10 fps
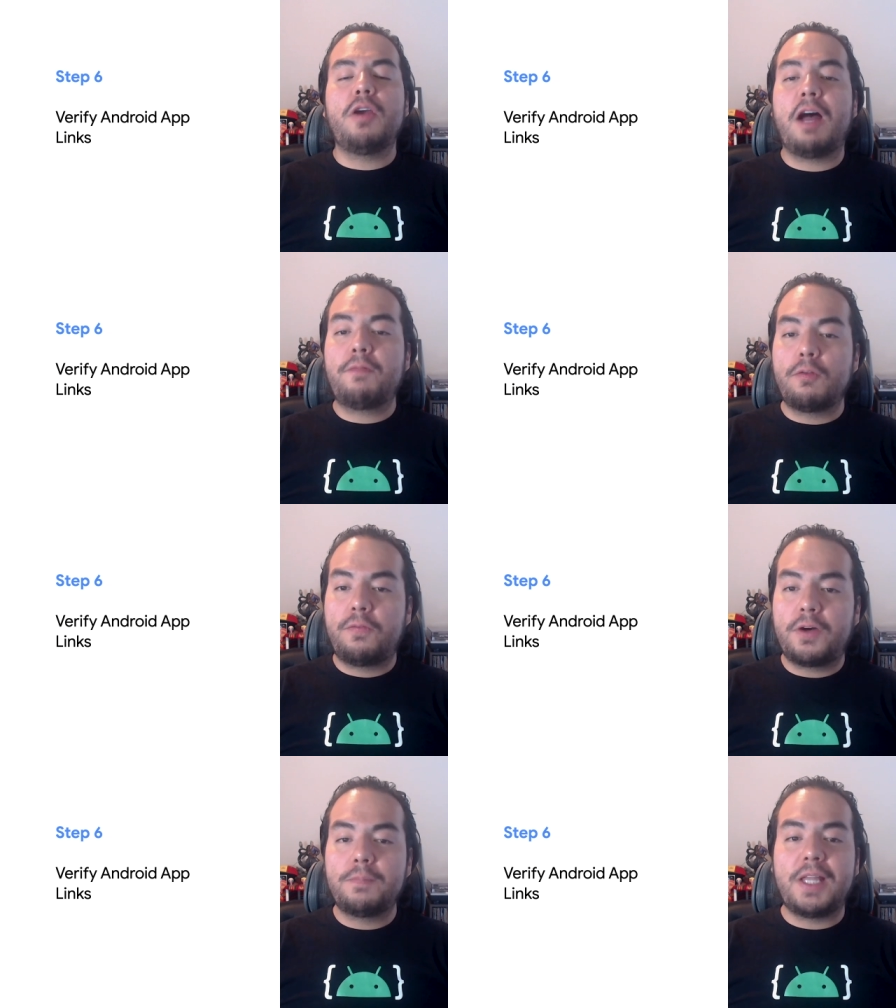have
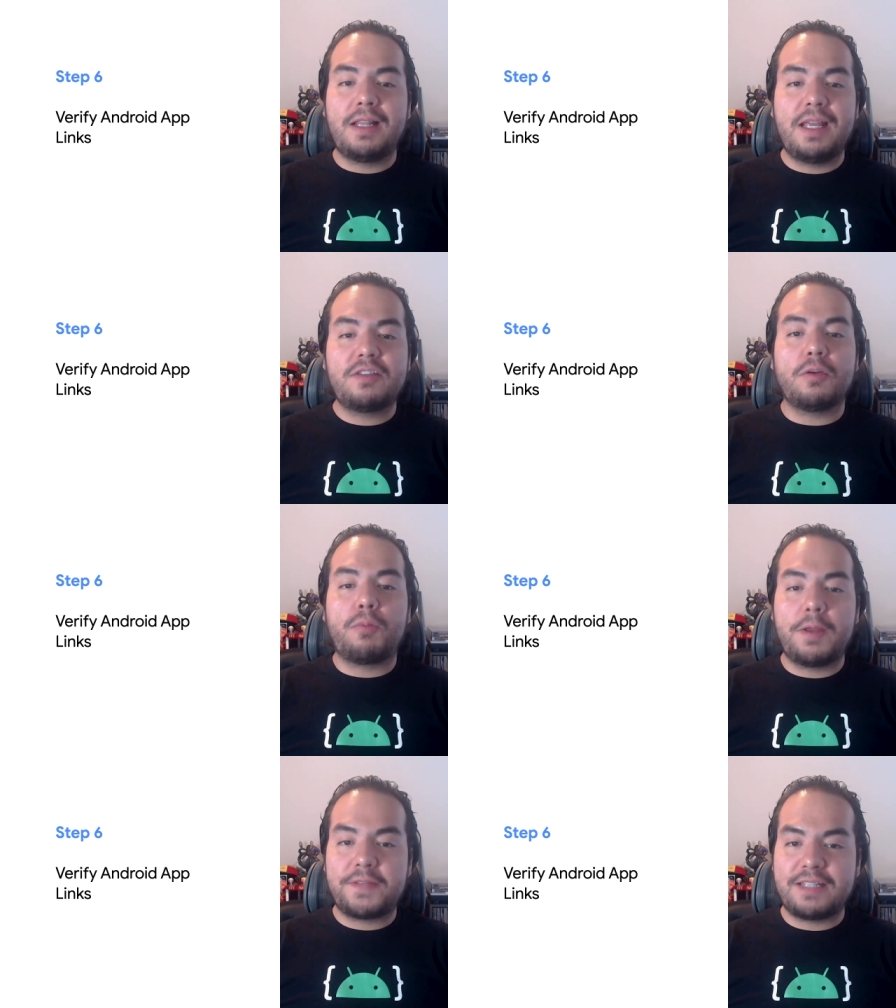confirmed the list of
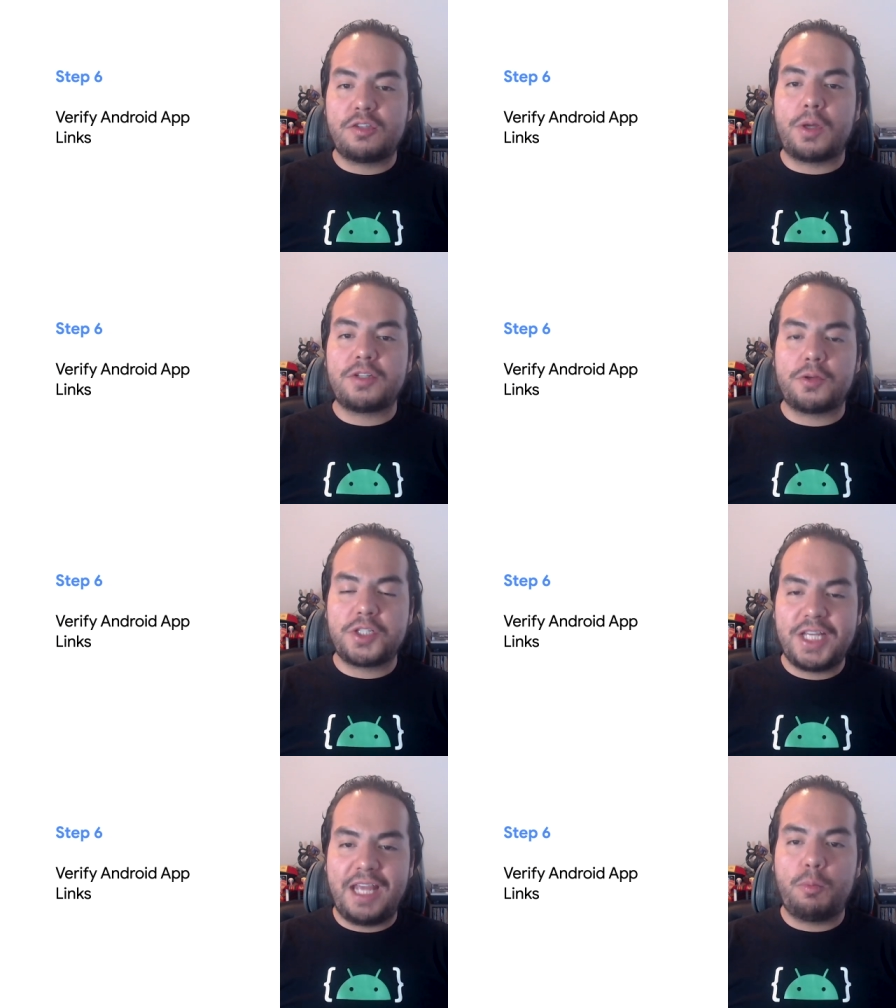websites to
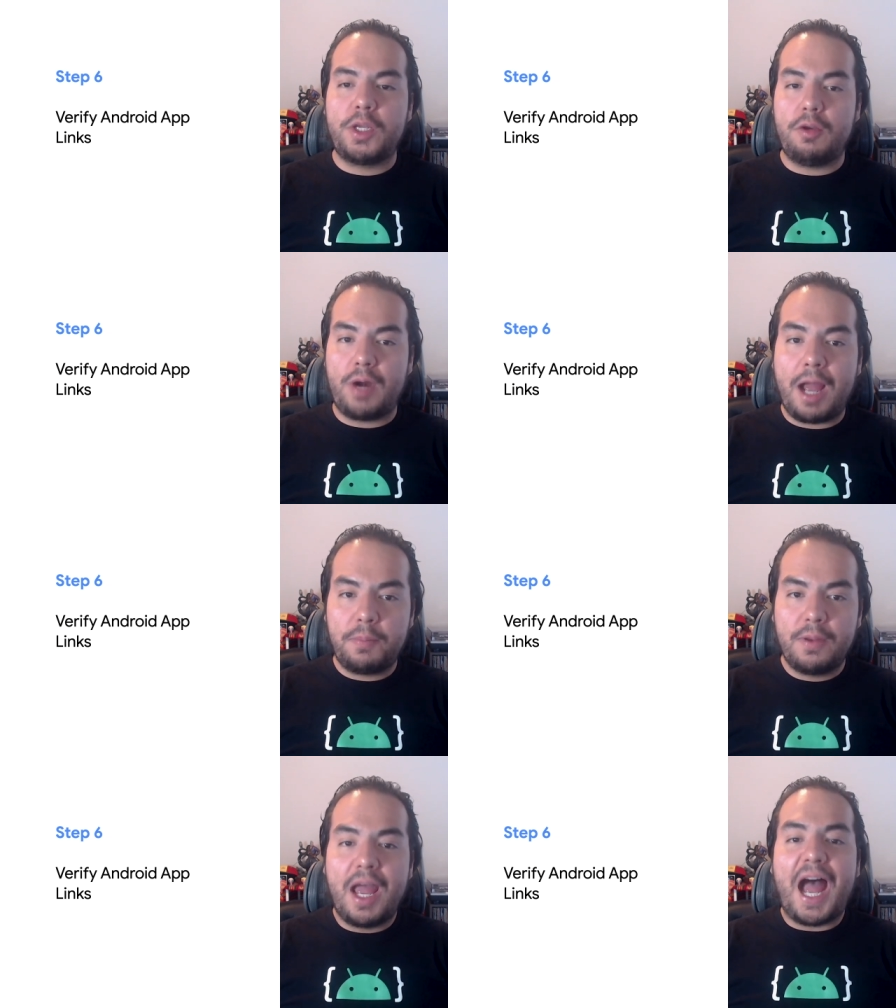associate with your
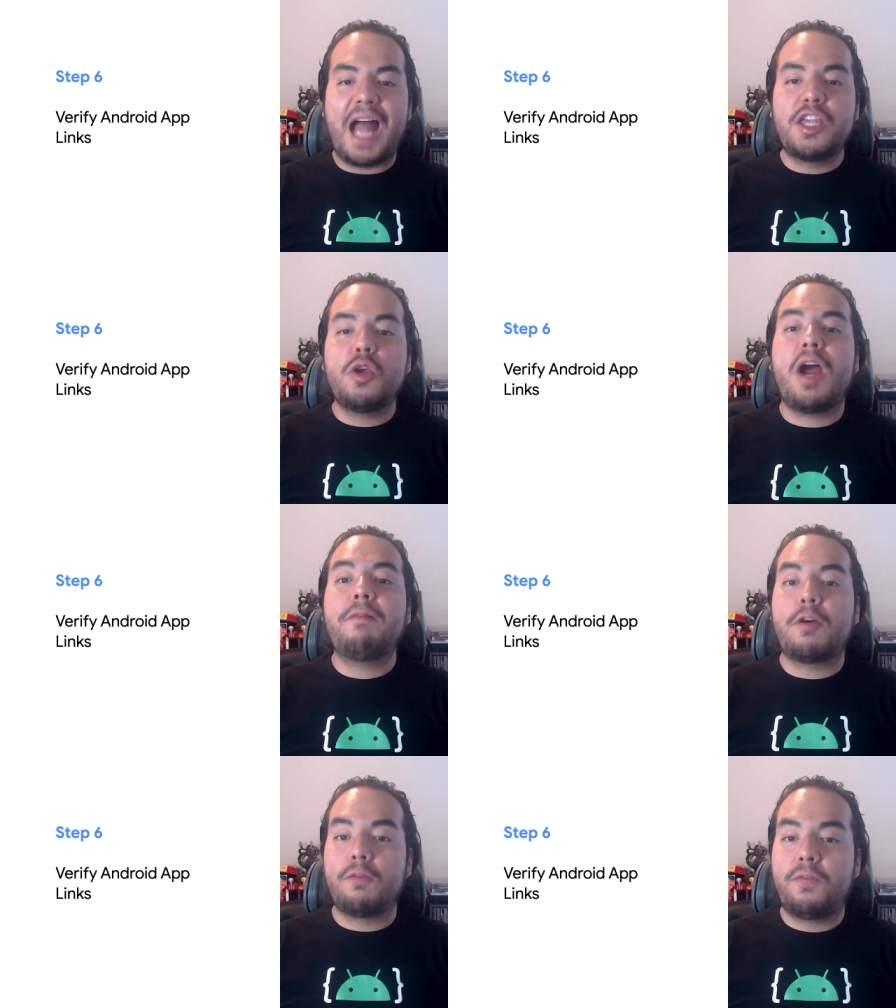app and you
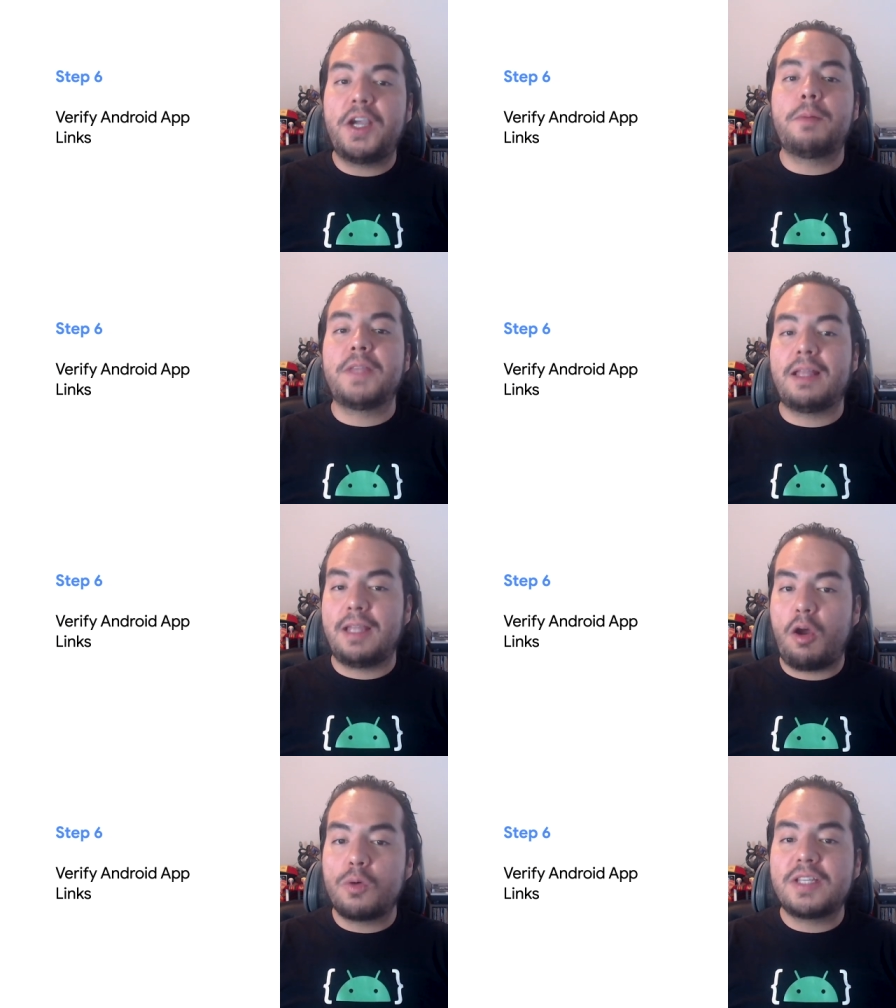have confirmed that
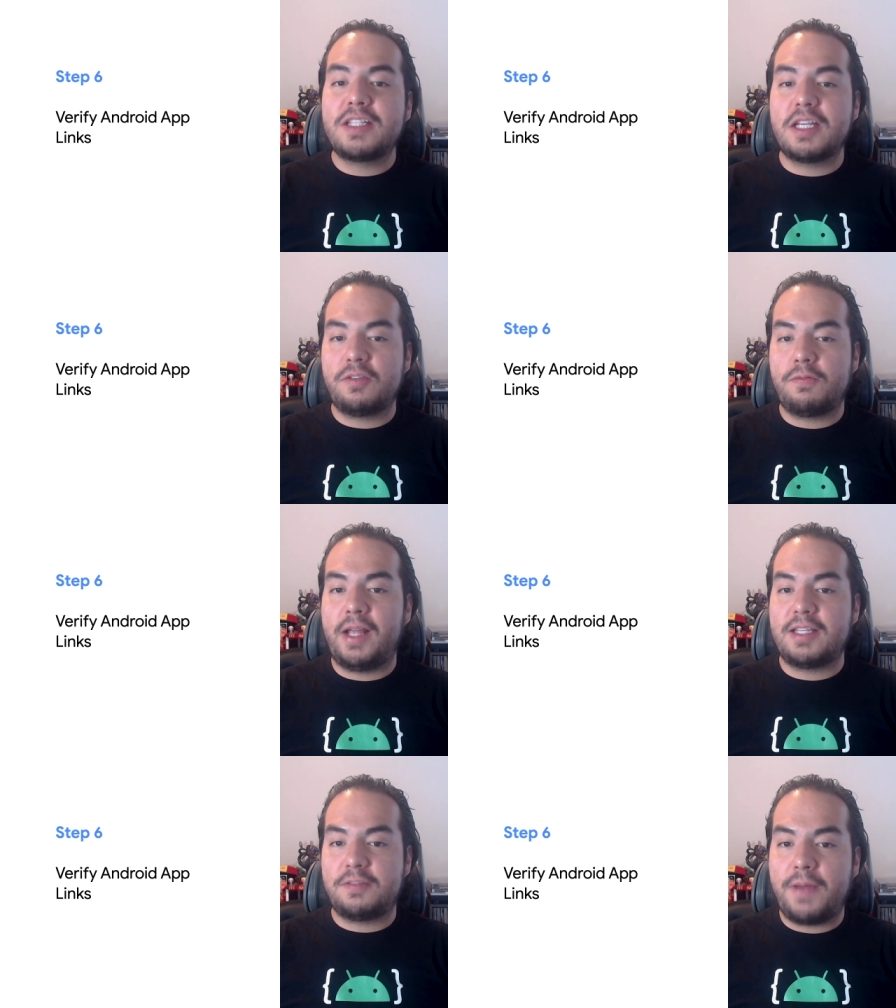the hosted JSON
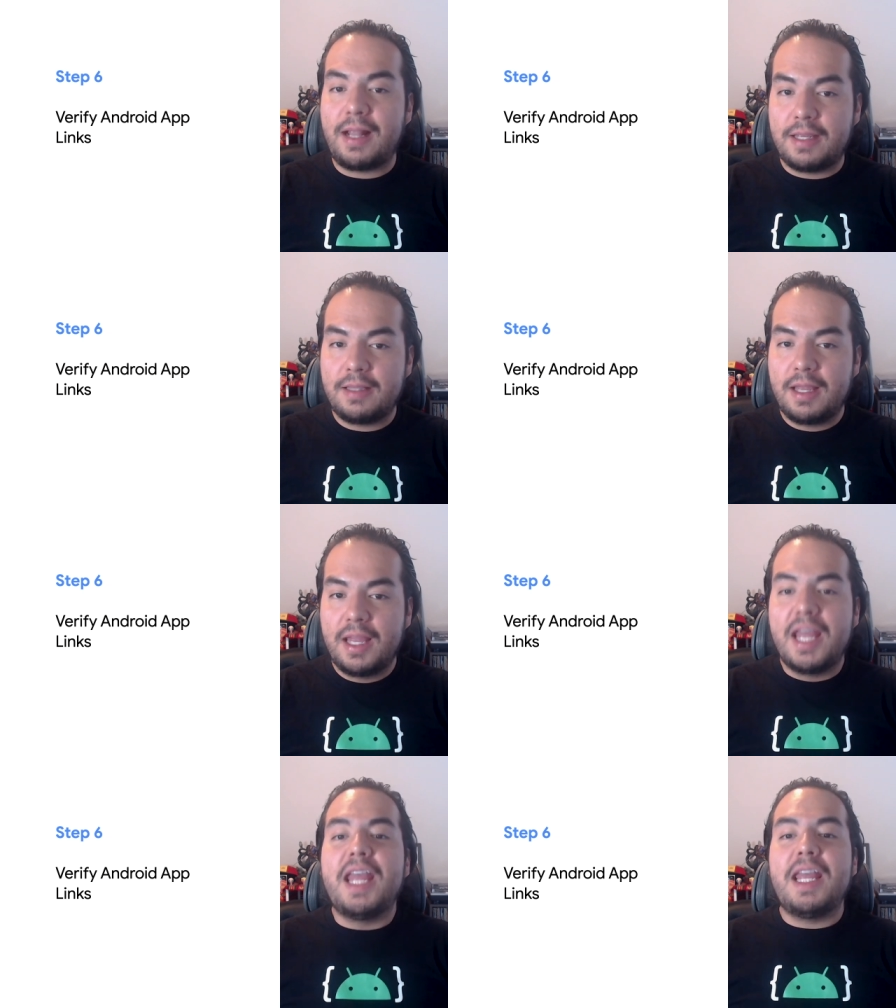file is valid,
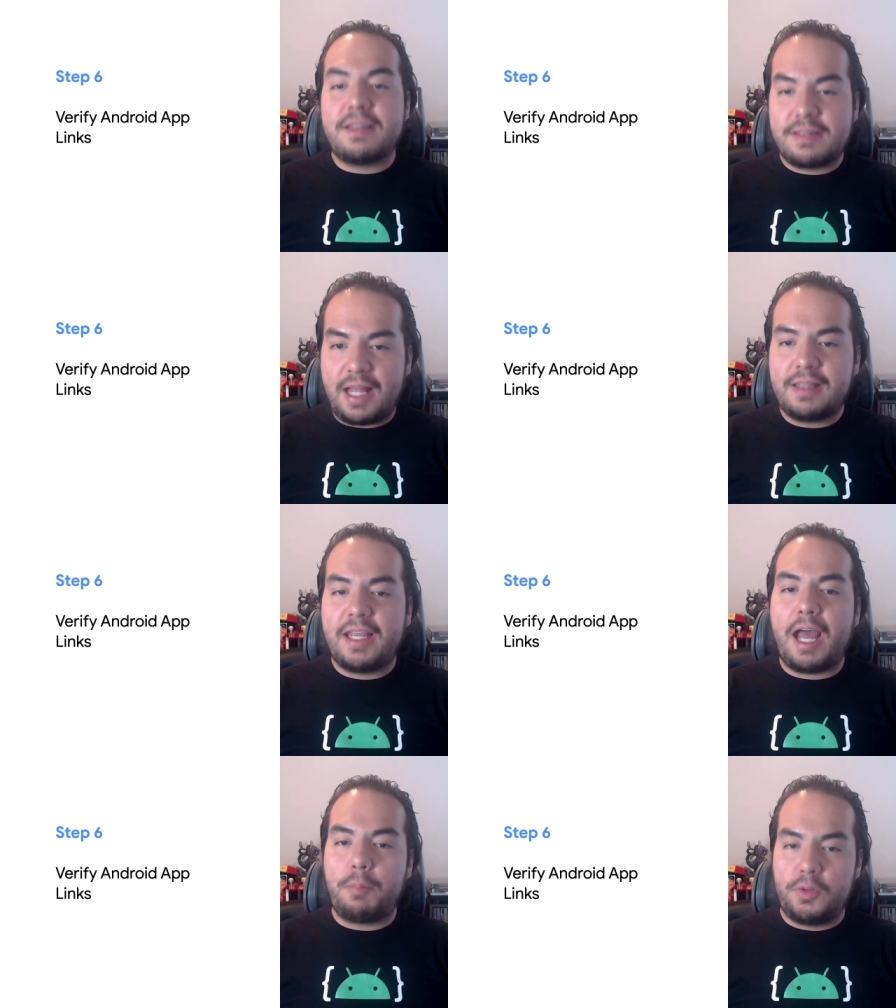install
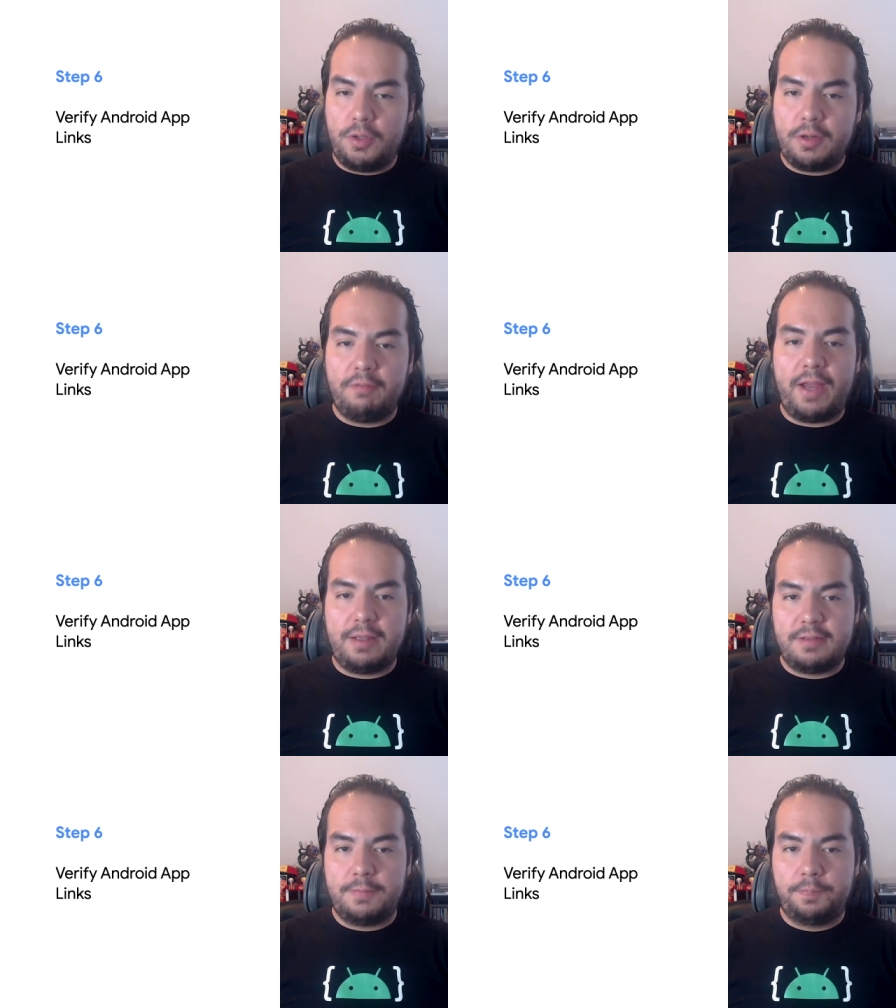the app on your
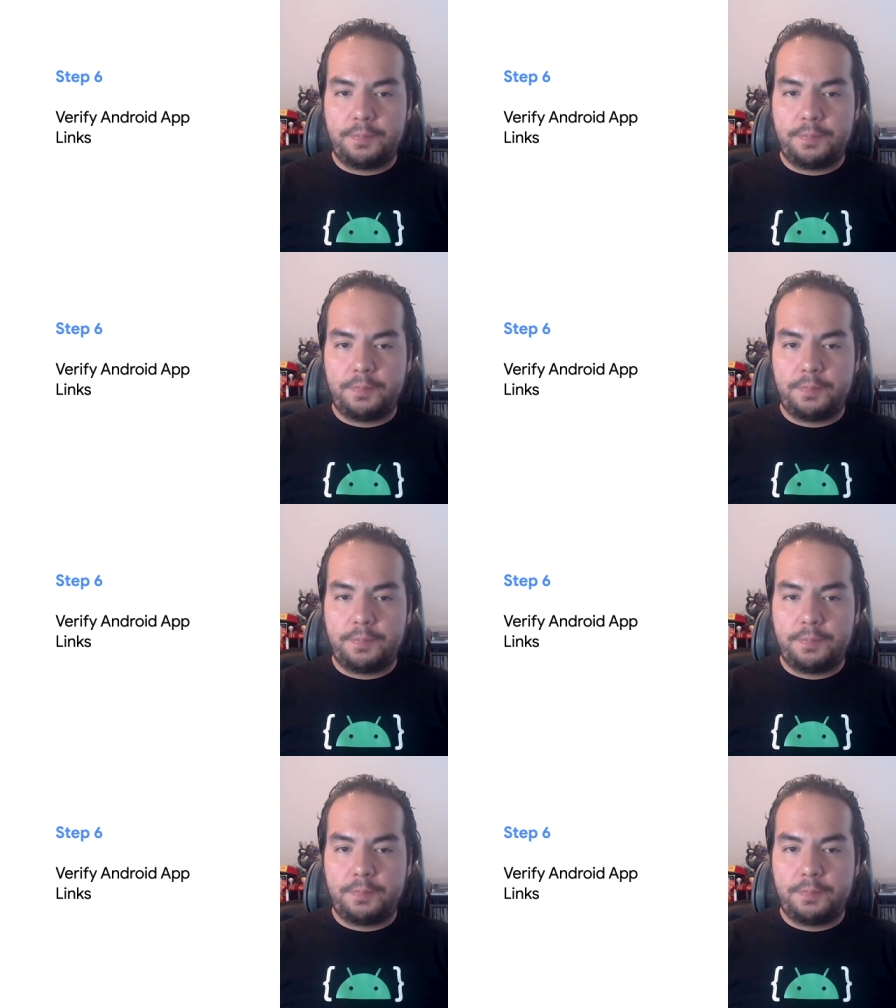device.